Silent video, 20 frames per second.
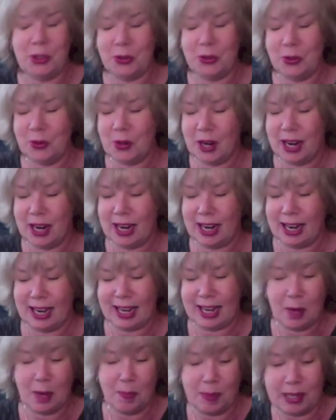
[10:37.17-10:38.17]
To
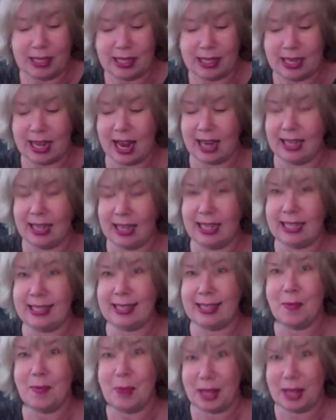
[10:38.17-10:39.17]
get busy and knit
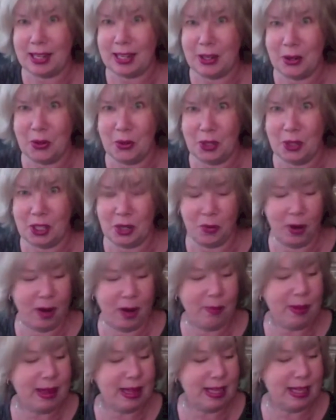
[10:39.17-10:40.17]
something new to
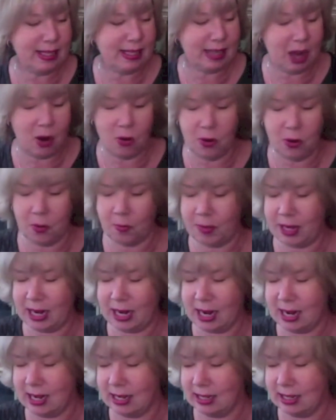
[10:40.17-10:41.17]
wear with this coat
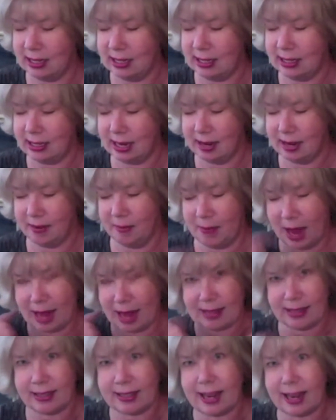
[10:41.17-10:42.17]
because
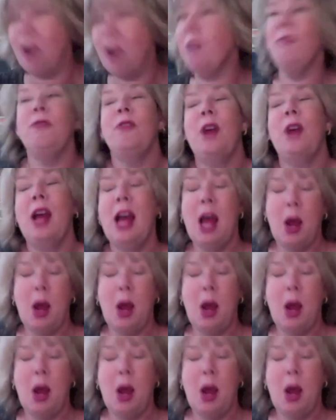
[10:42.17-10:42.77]
as a scarf,